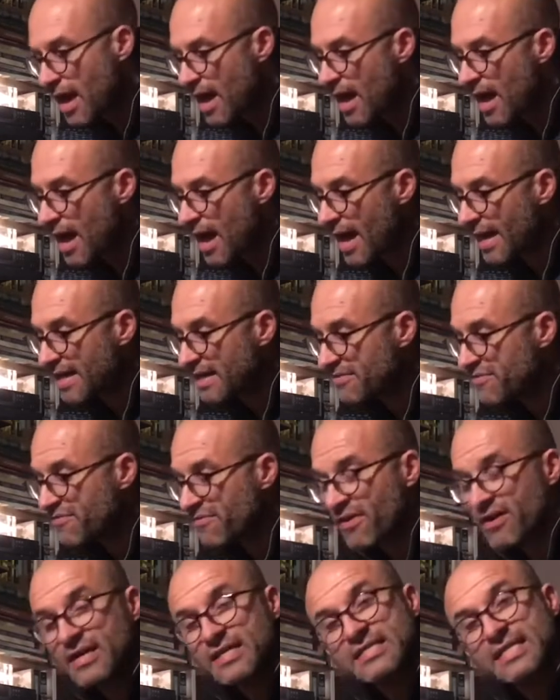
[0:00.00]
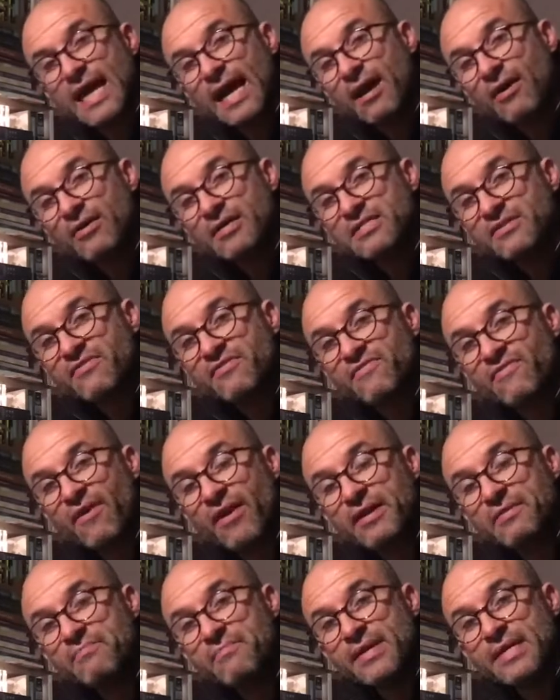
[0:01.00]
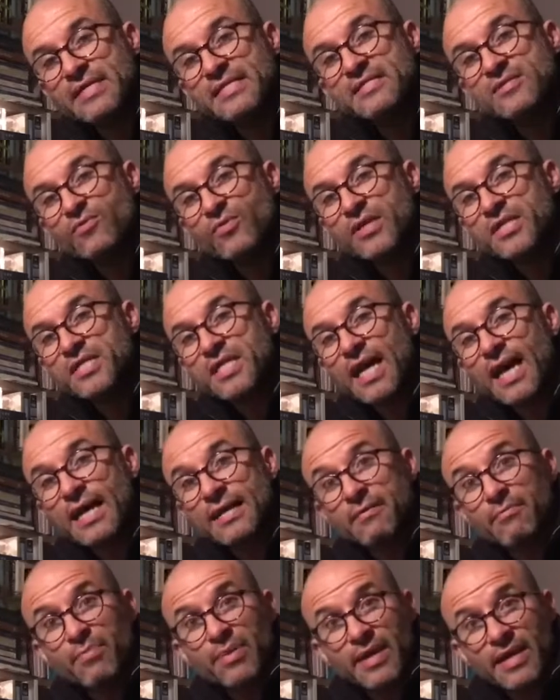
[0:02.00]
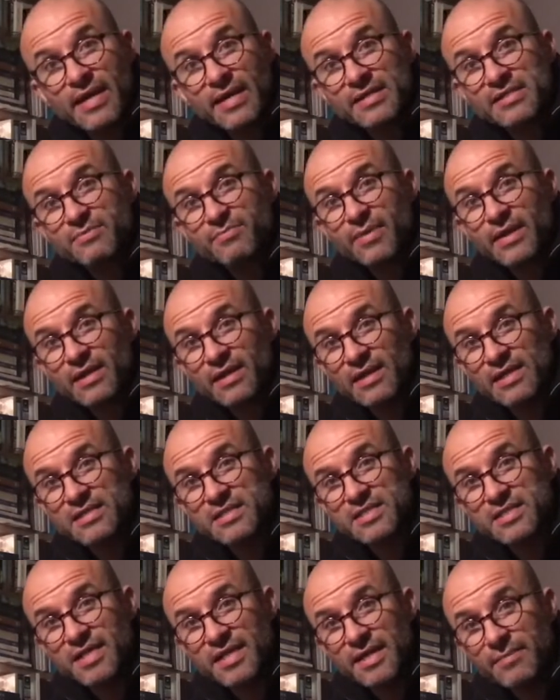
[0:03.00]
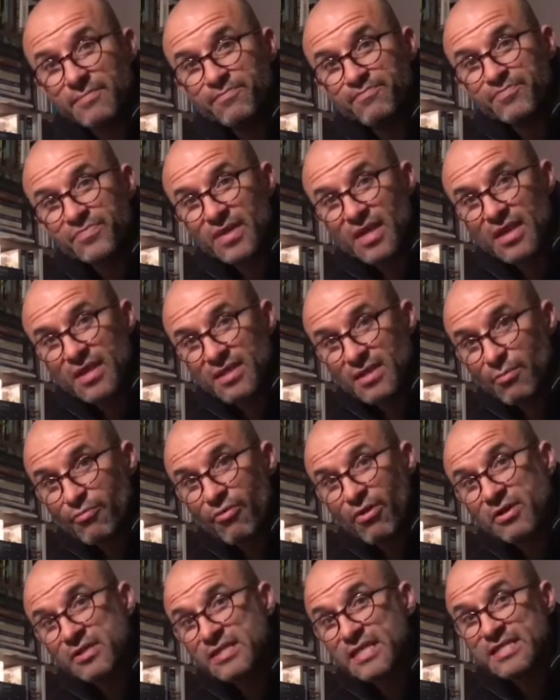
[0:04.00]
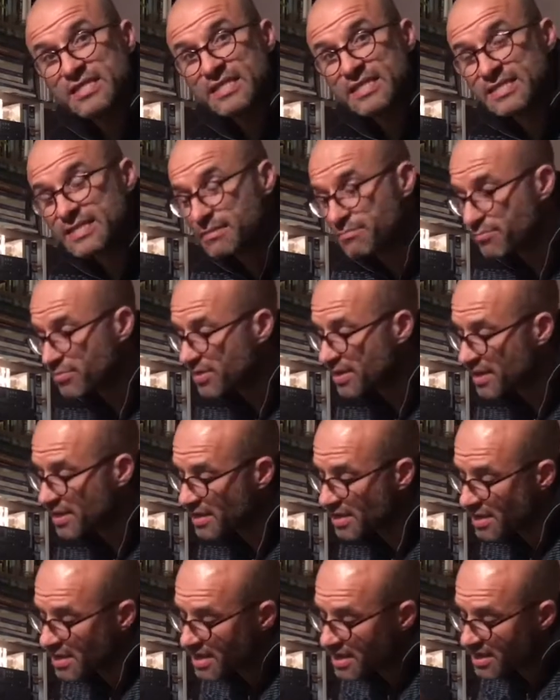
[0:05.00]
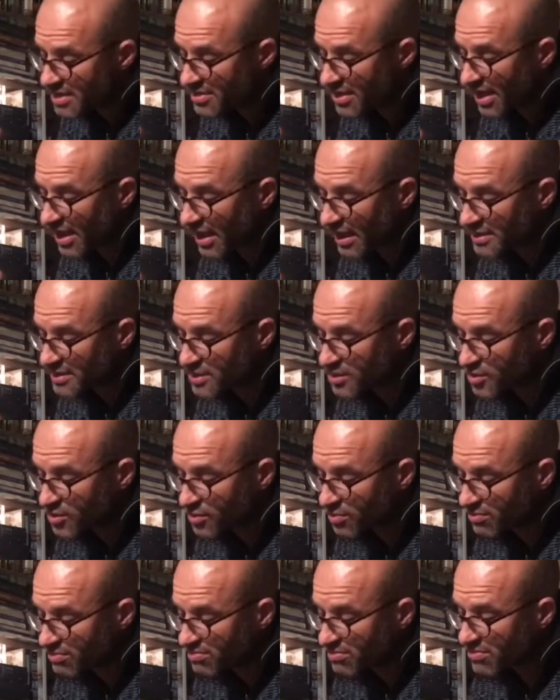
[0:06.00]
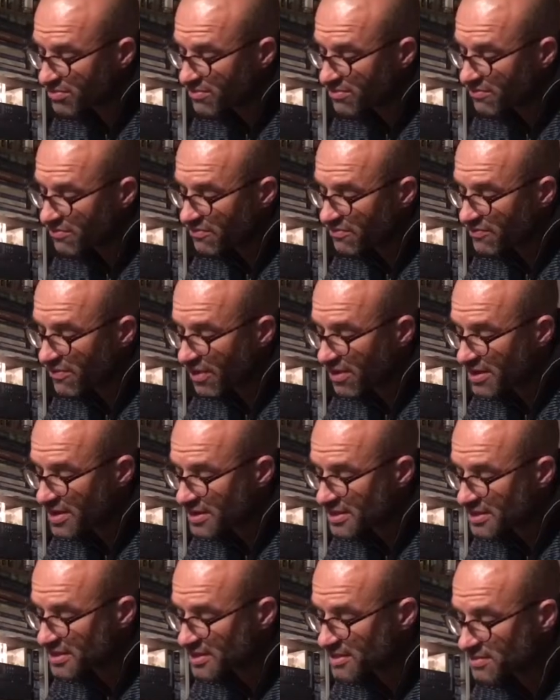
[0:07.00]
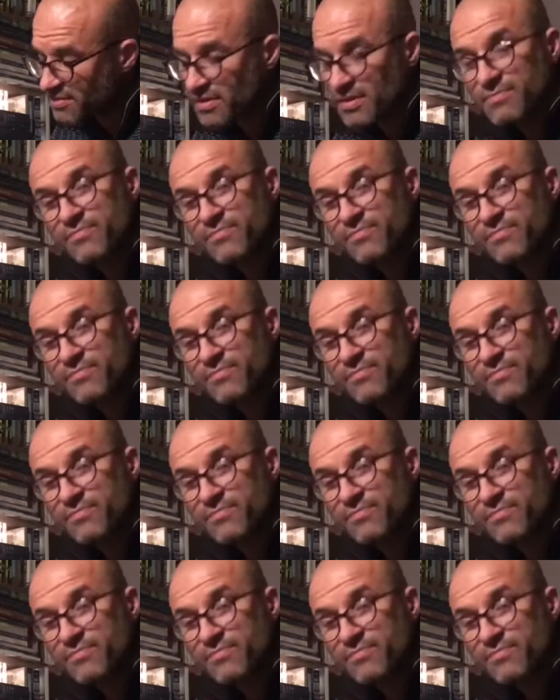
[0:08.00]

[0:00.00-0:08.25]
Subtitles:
and it fires it out as a fine mist, which can appear to be like steam. The process is simply the hand tool fires